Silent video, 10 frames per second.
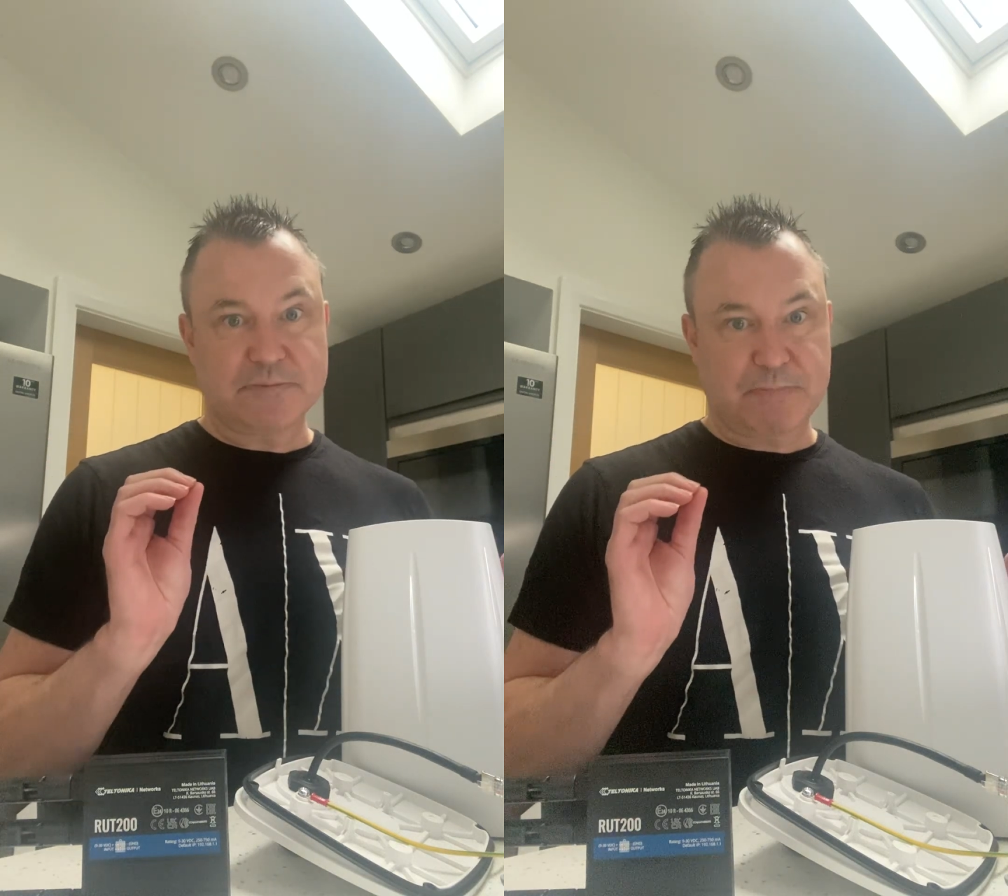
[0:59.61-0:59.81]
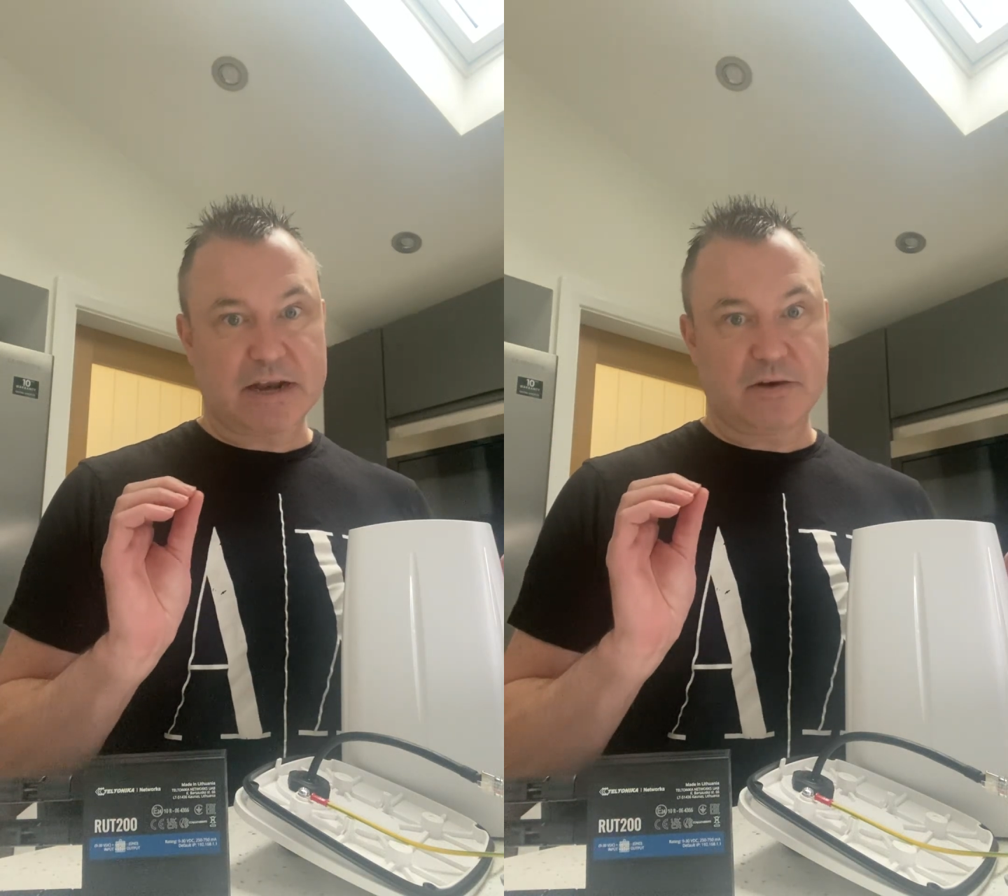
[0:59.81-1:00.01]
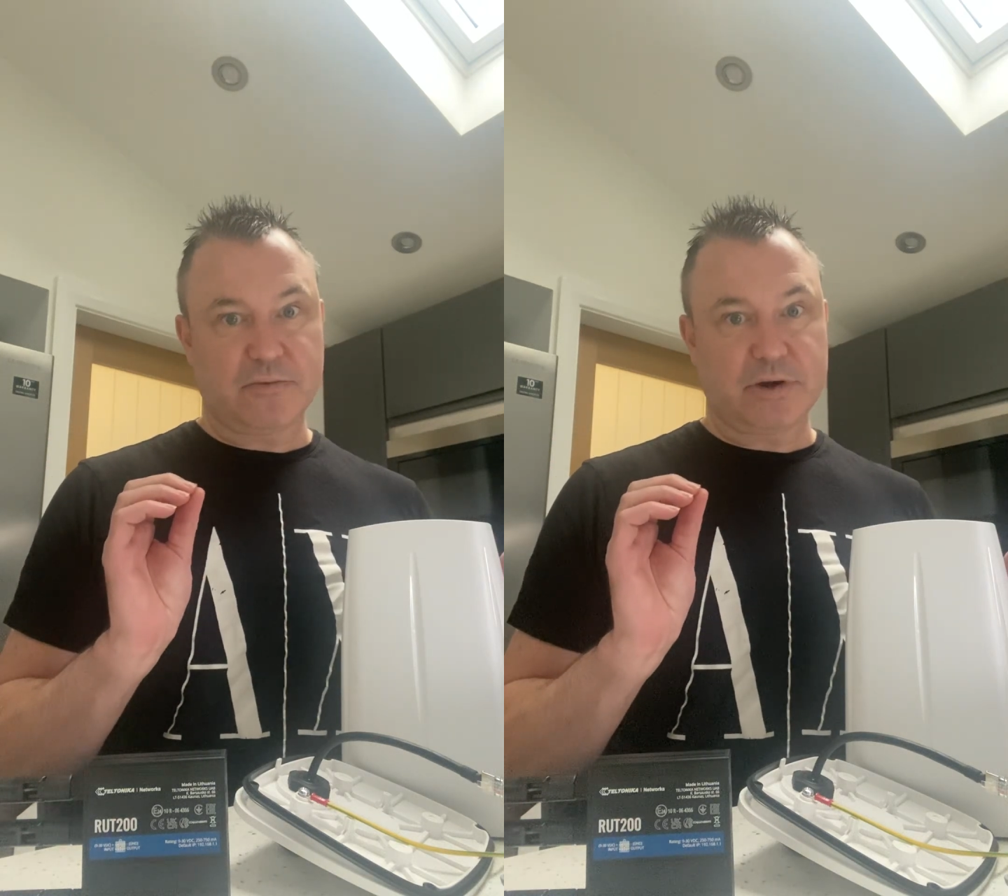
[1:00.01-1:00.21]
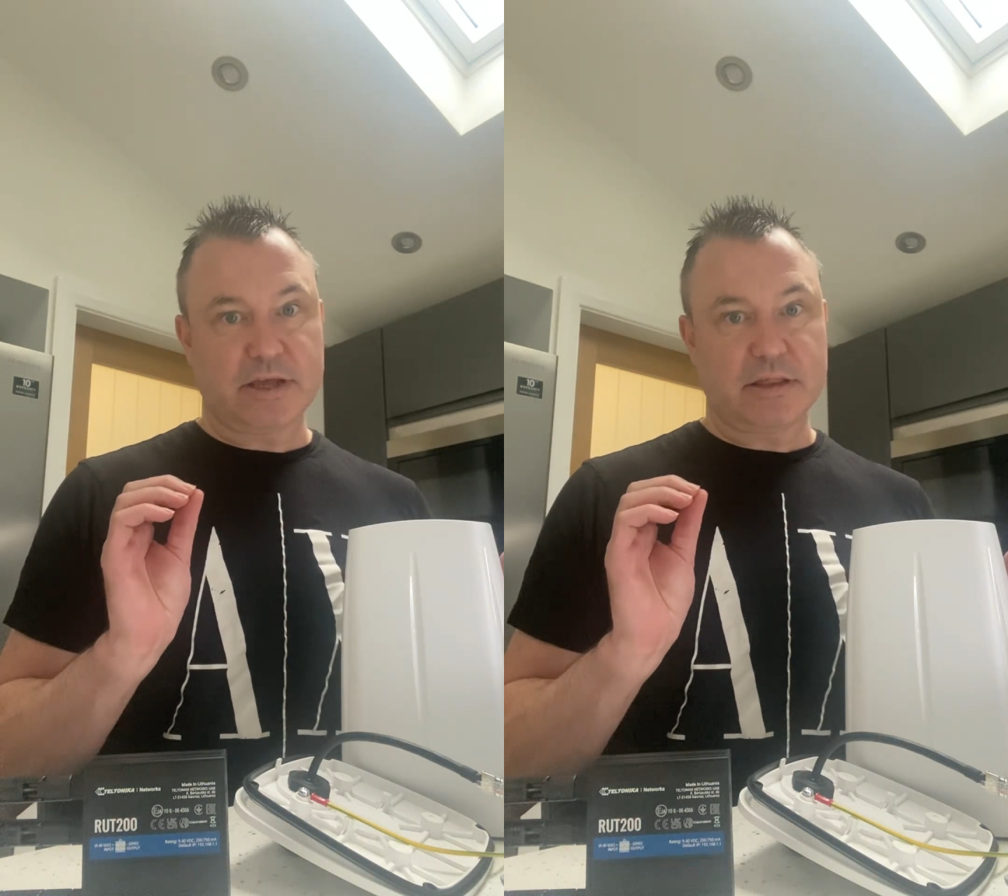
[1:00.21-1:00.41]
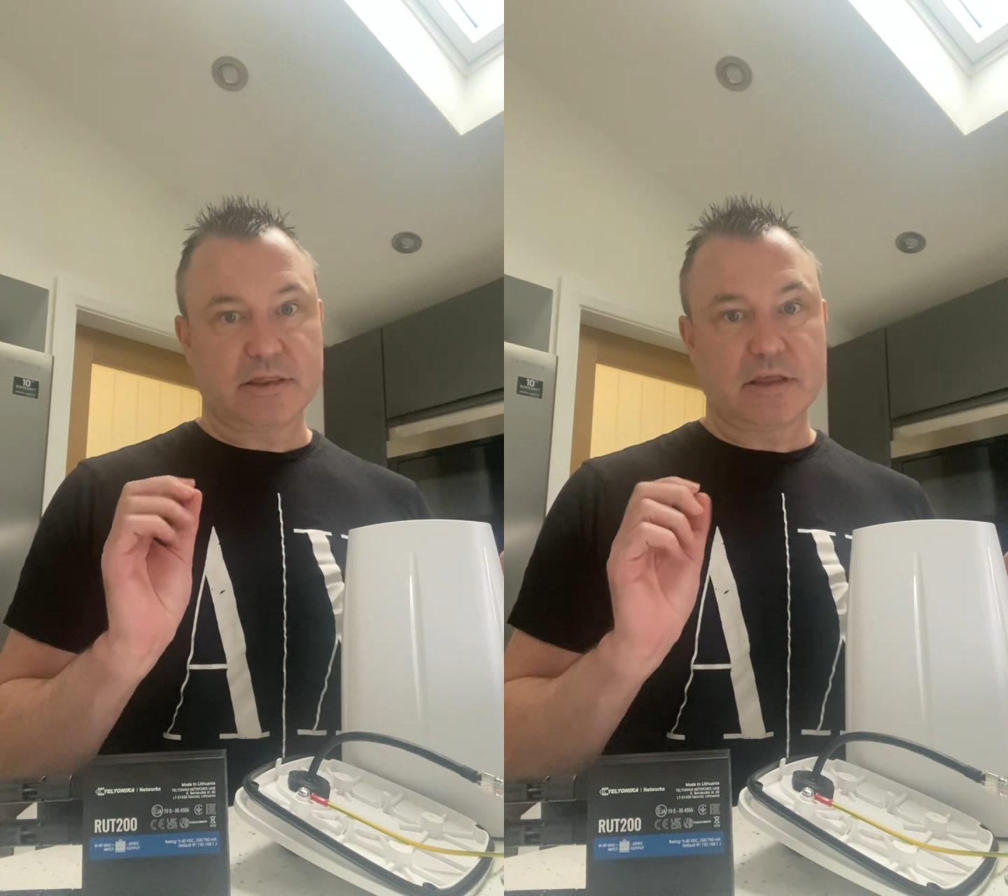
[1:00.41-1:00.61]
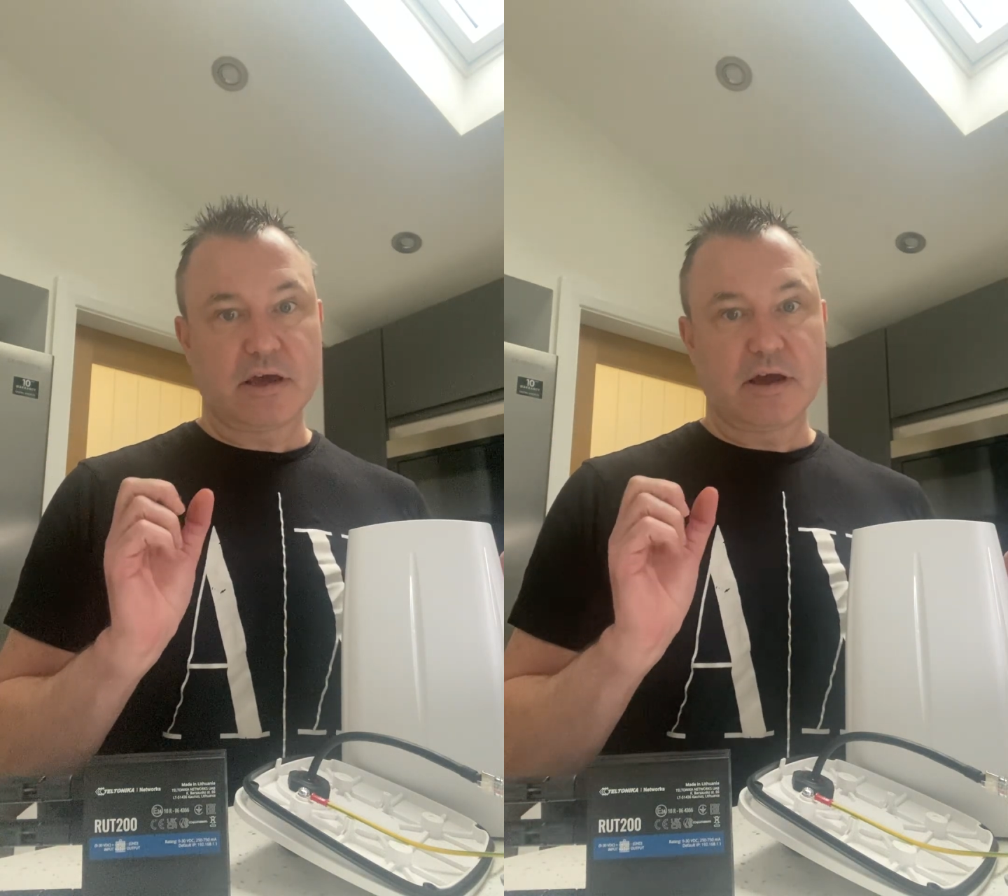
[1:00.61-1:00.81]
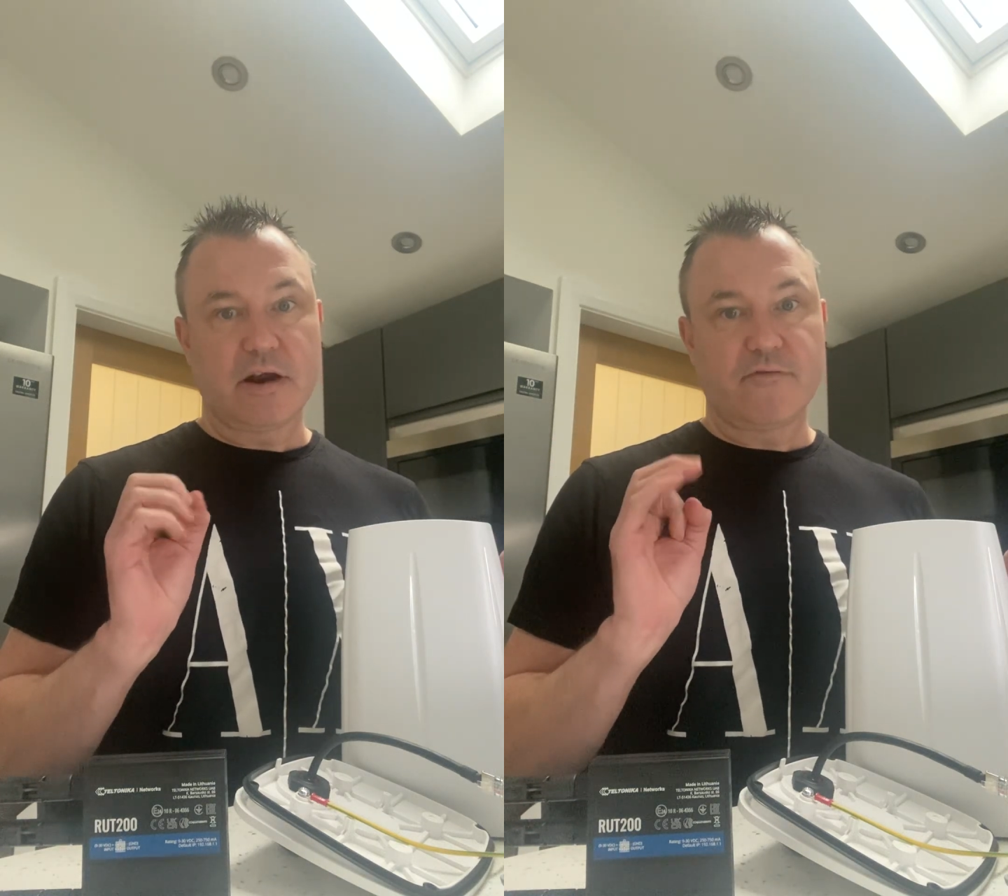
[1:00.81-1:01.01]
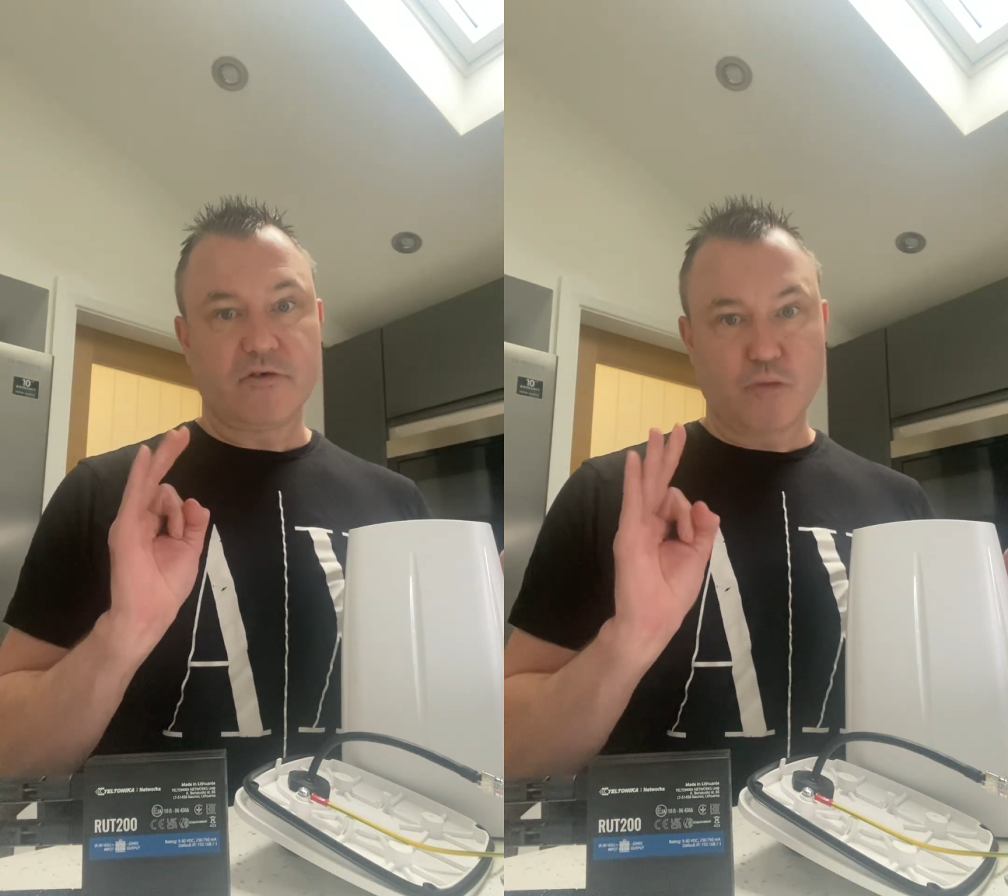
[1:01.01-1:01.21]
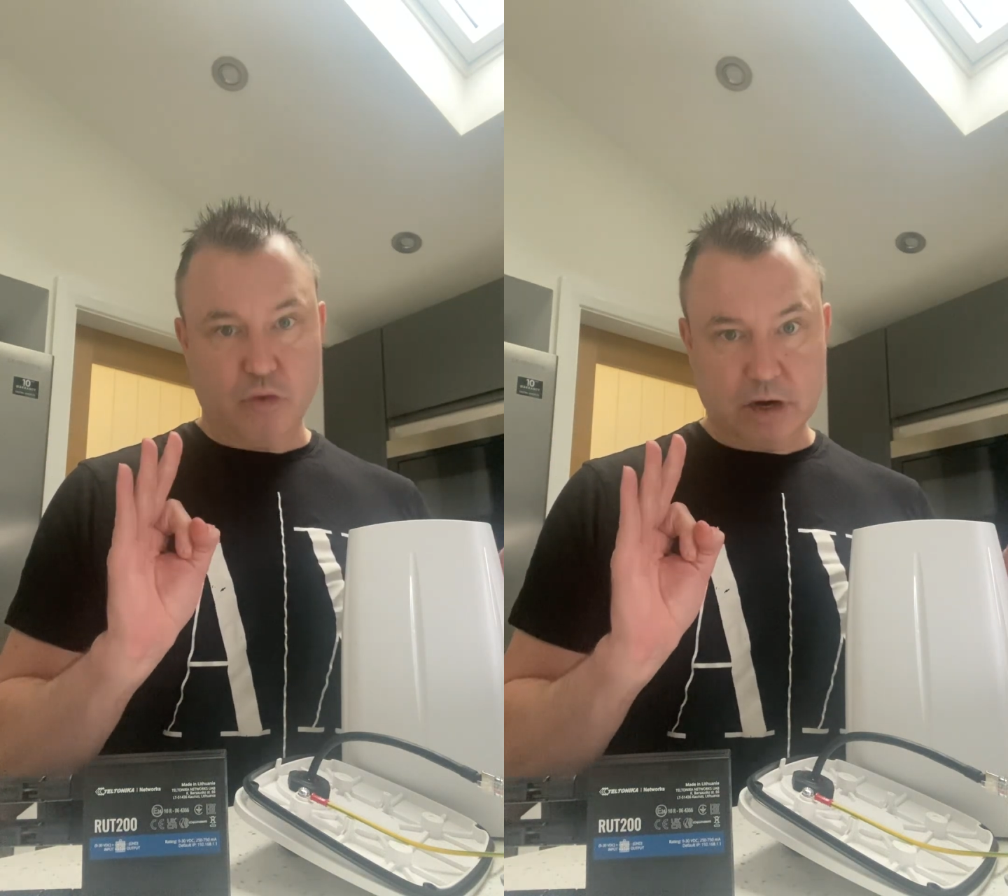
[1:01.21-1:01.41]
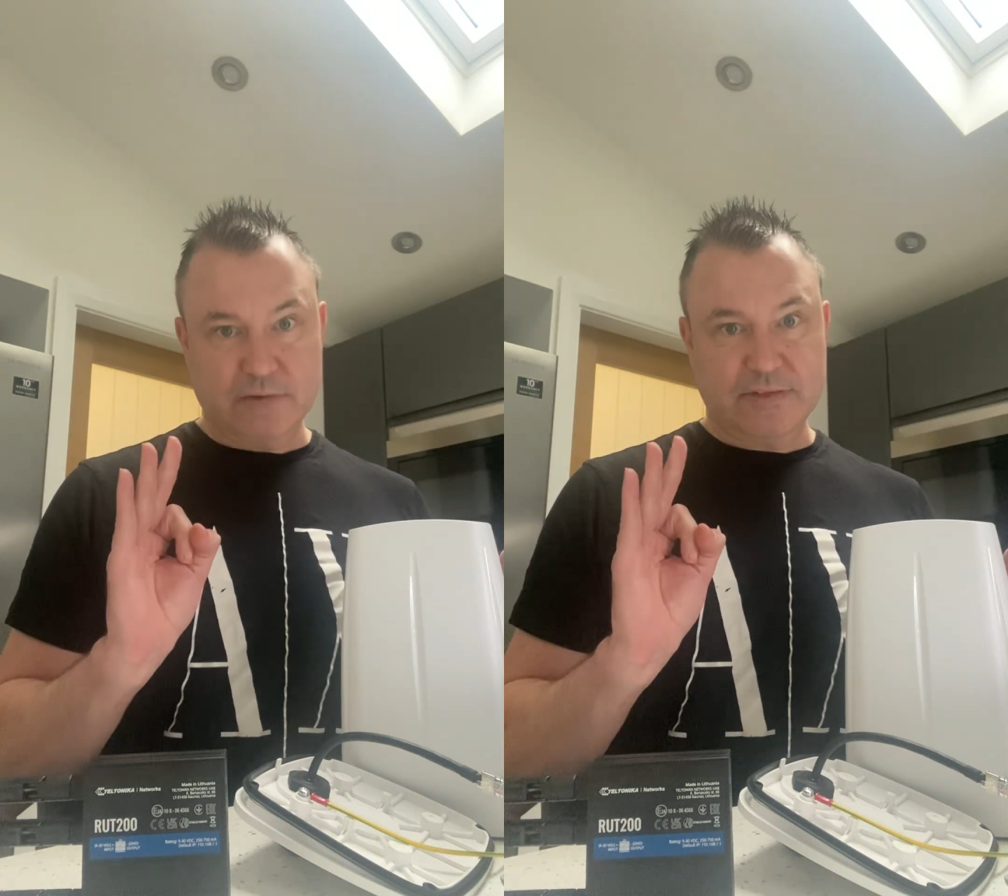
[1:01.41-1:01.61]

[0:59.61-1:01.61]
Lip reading: bandwidth from one of